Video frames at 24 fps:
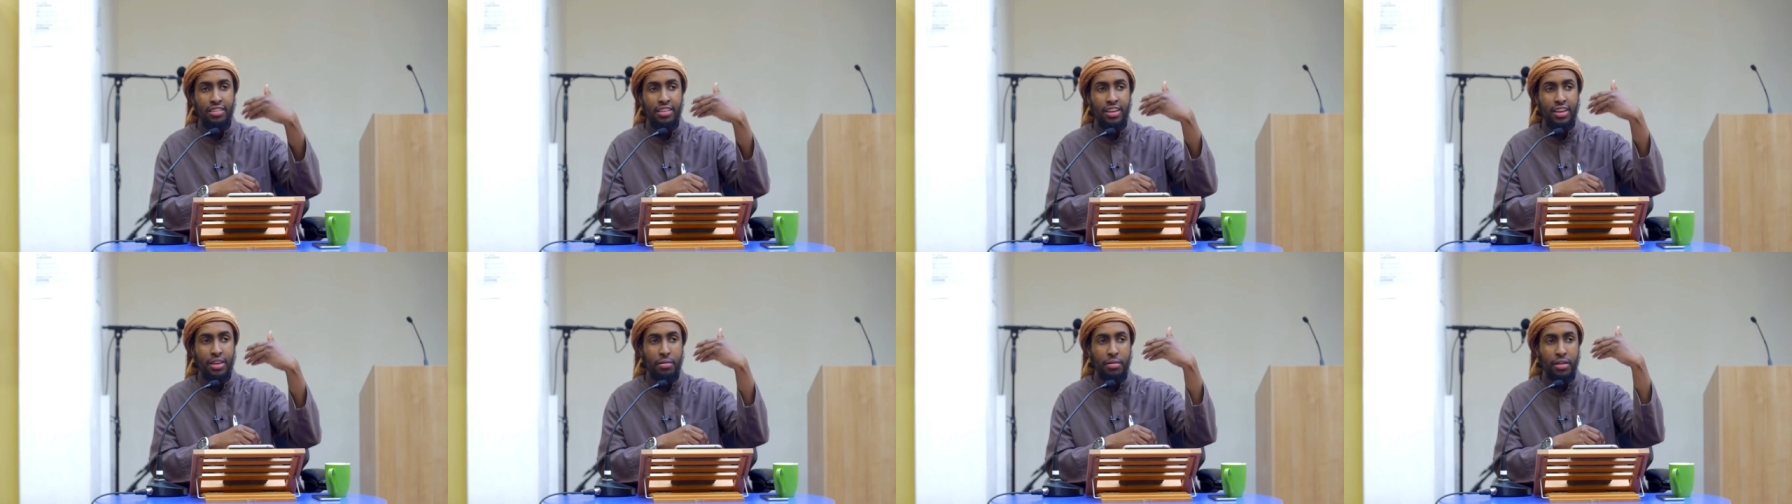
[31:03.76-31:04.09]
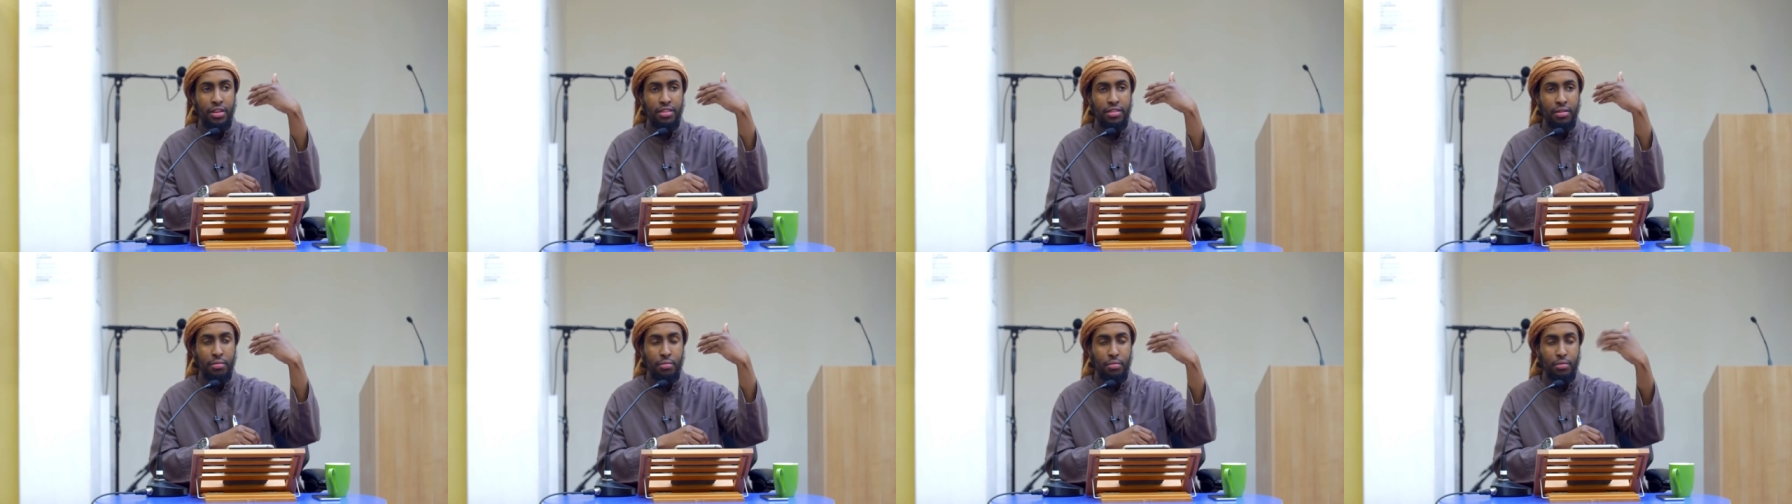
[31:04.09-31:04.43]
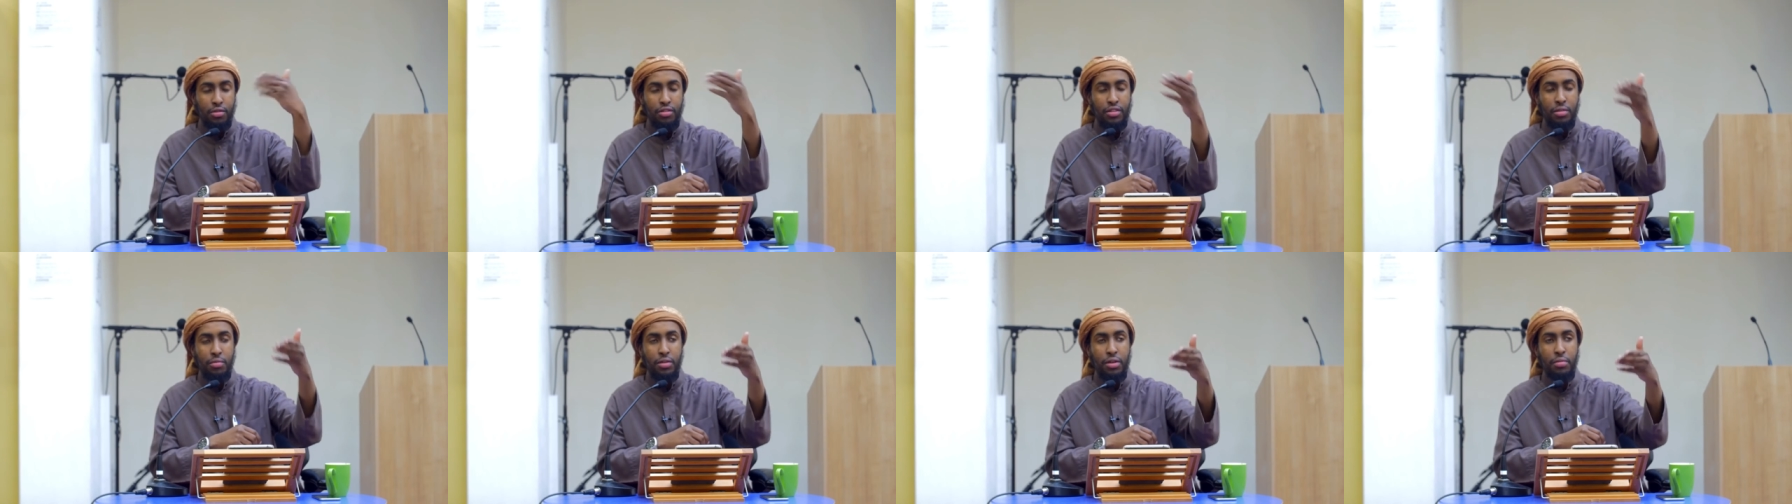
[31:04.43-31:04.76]
a, as a
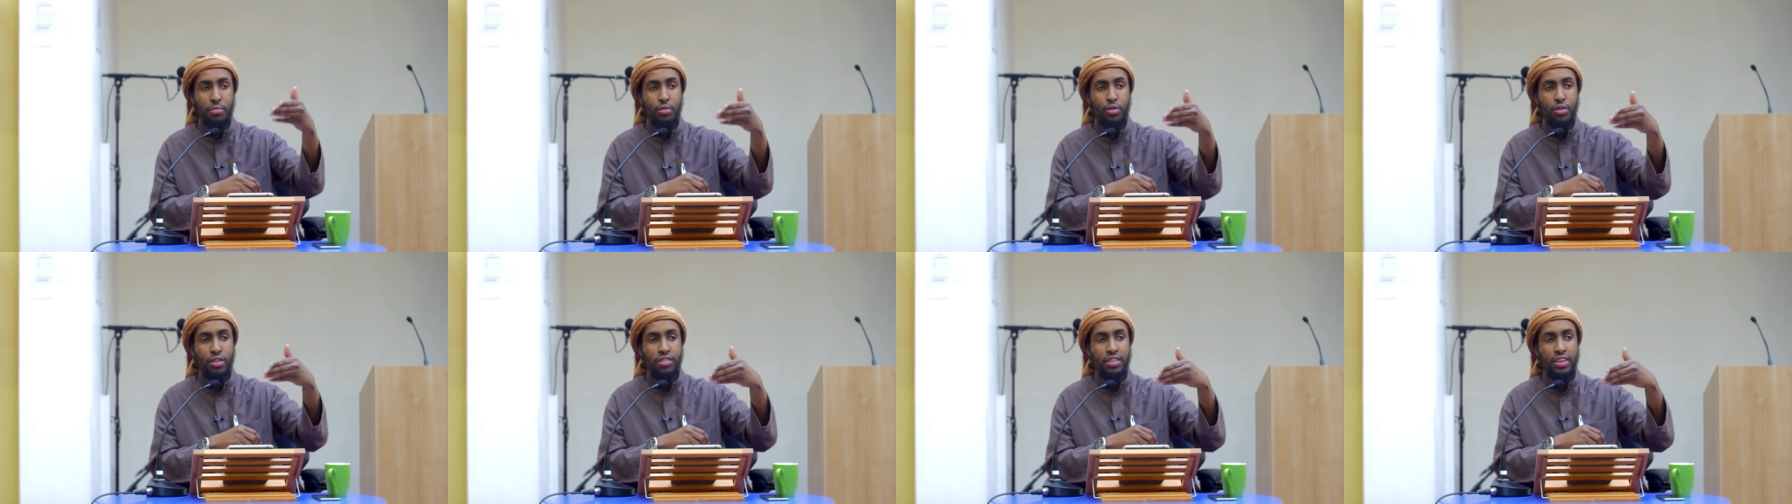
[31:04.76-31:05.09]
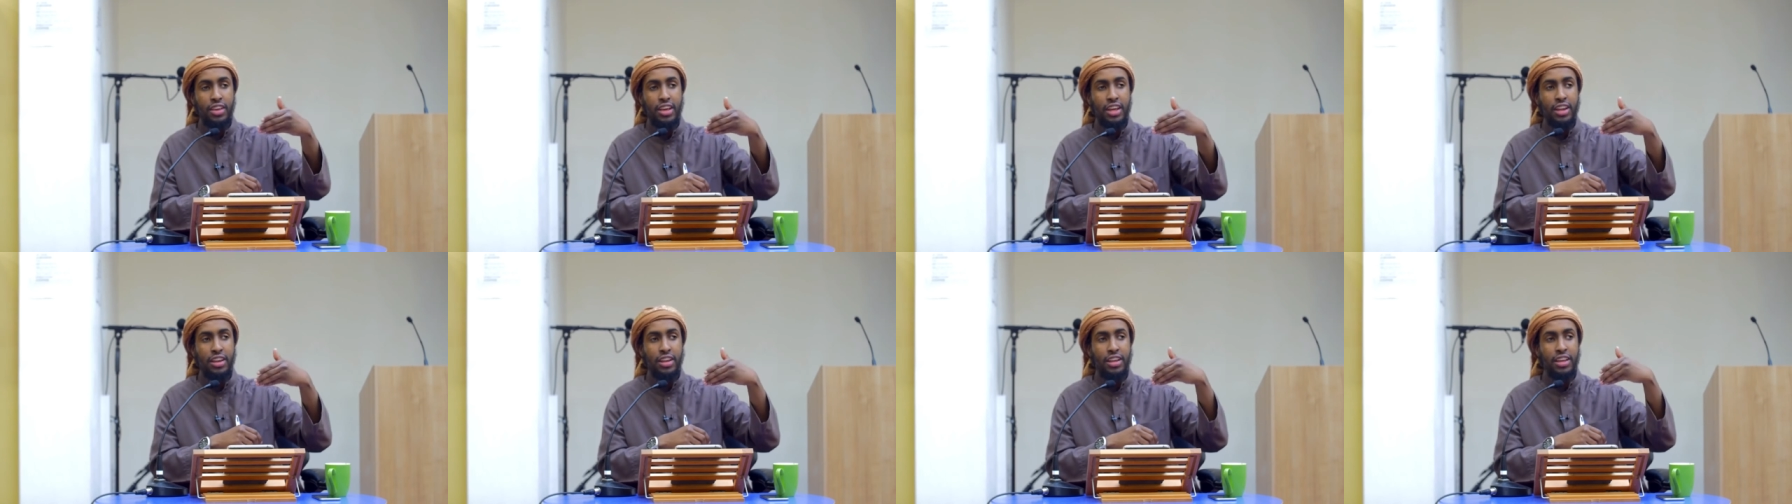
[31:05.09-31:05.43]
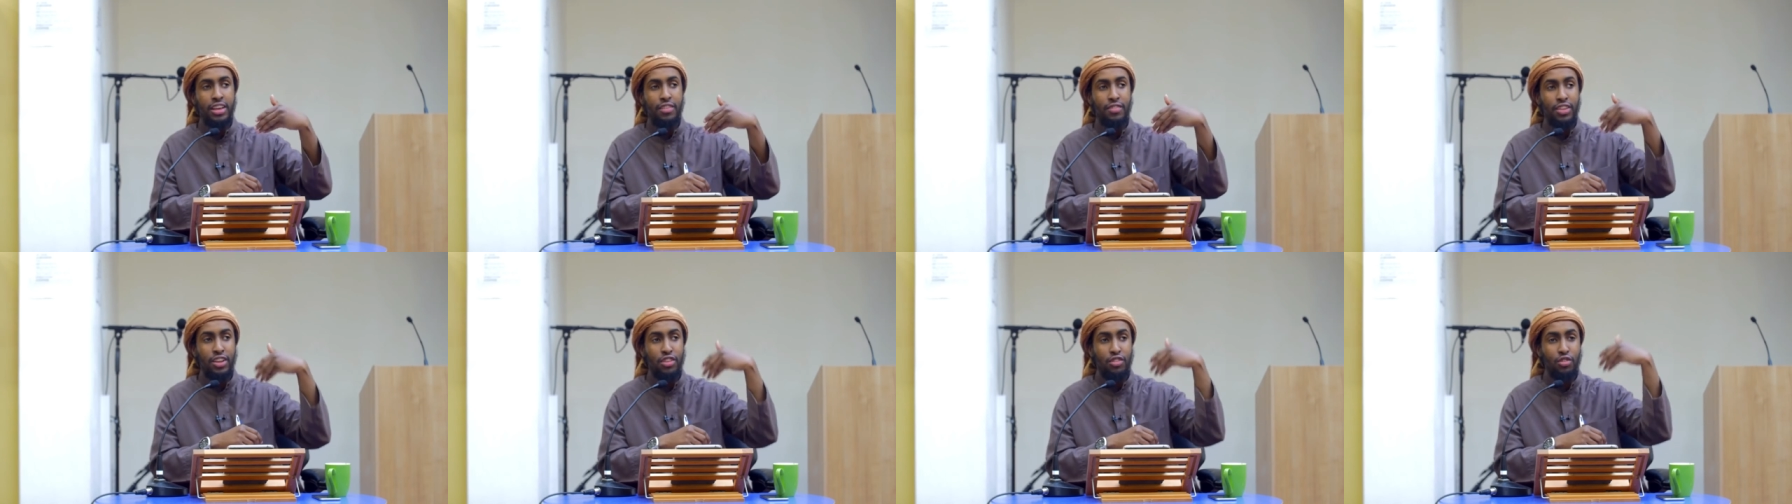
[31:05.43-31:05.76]
Muslim community and
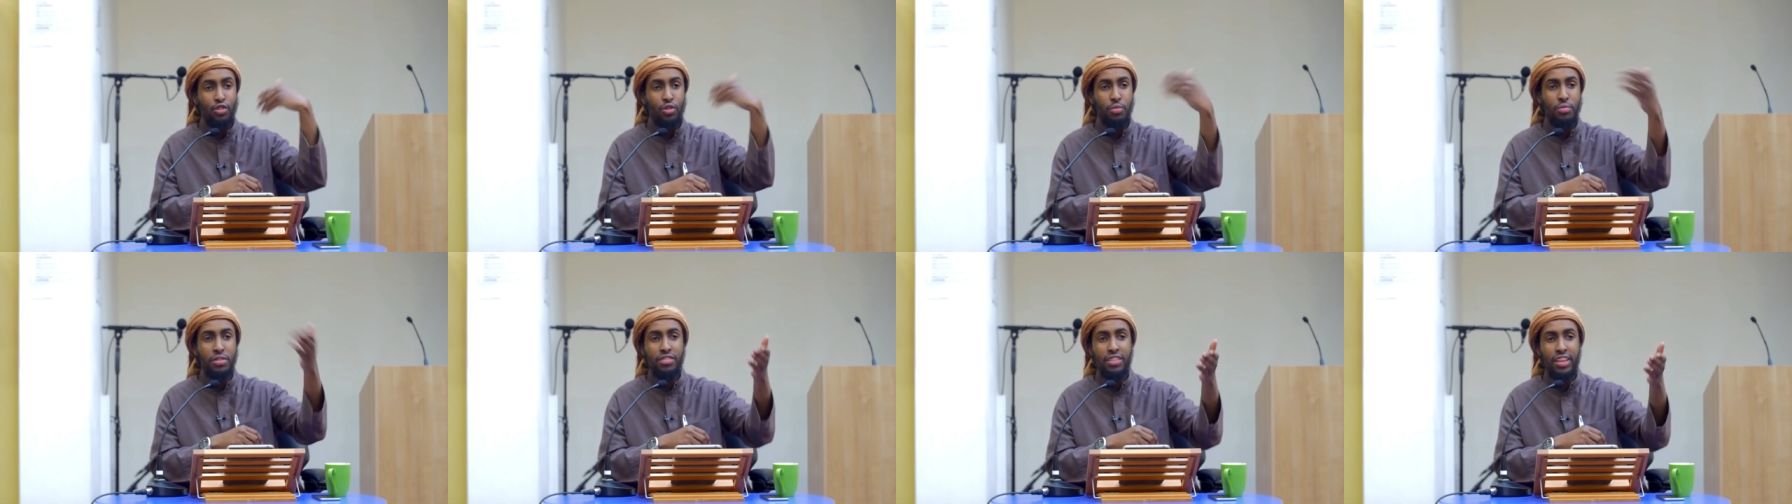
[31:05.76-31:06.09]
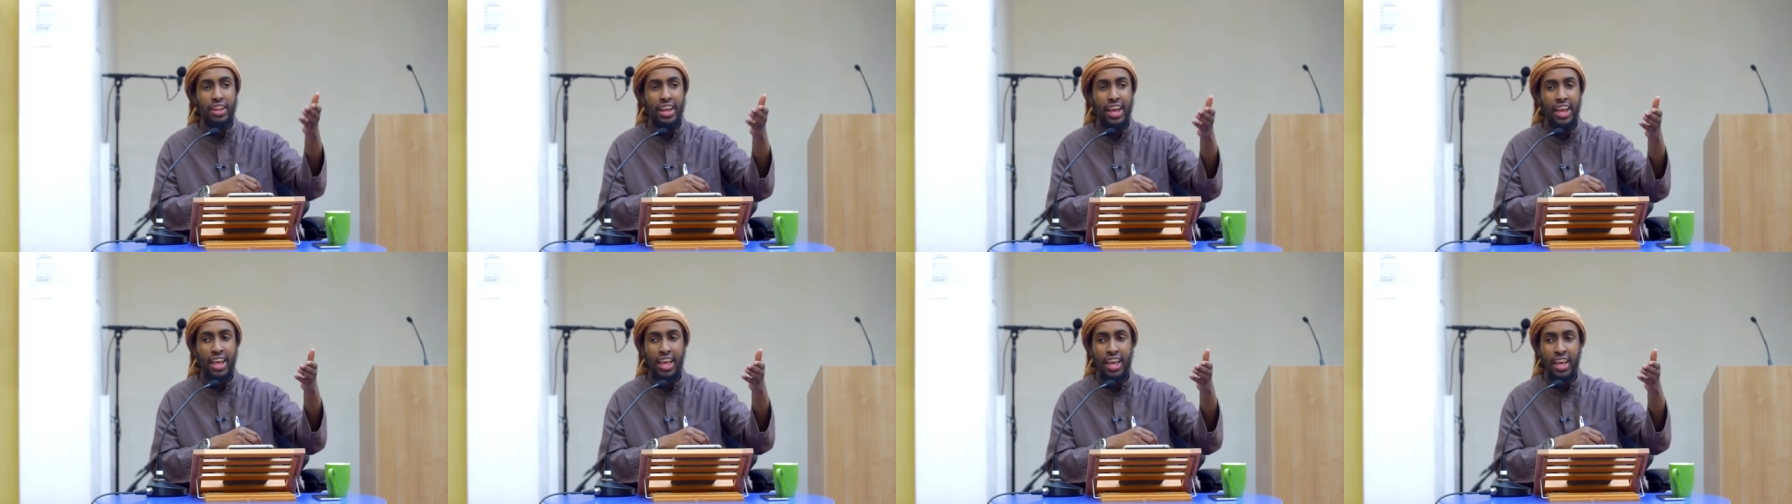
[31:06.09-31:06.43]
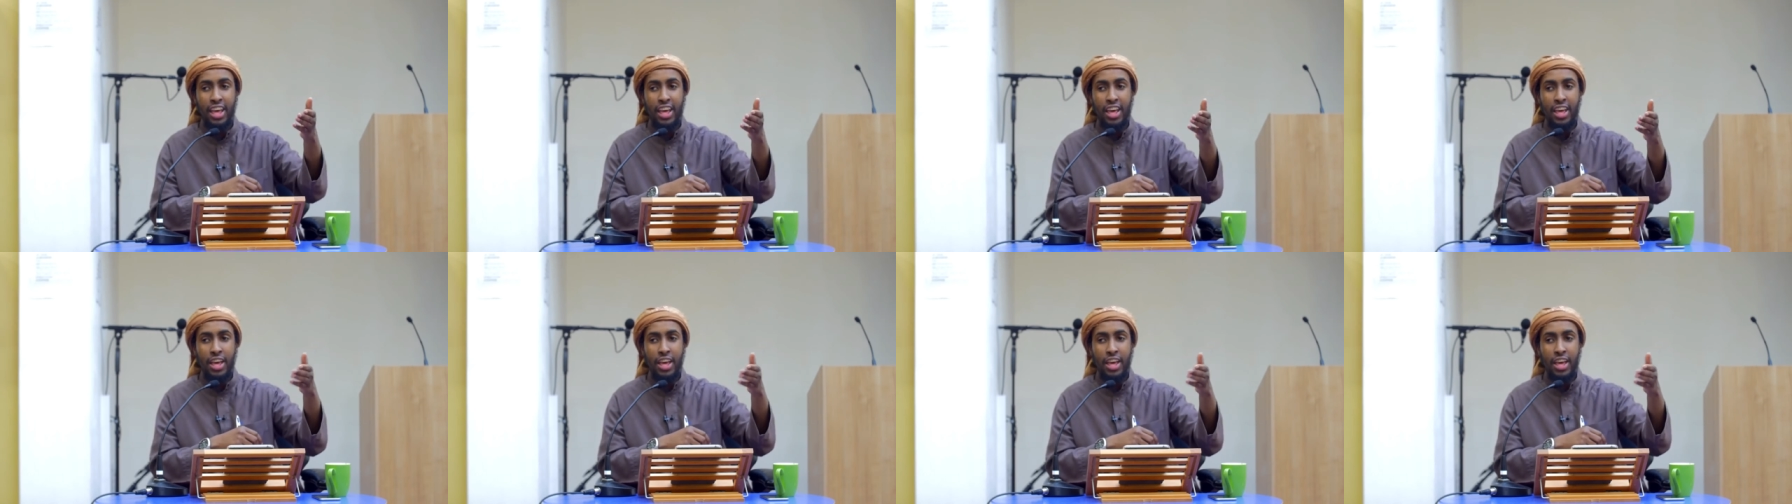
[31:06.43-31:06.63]
even as humans today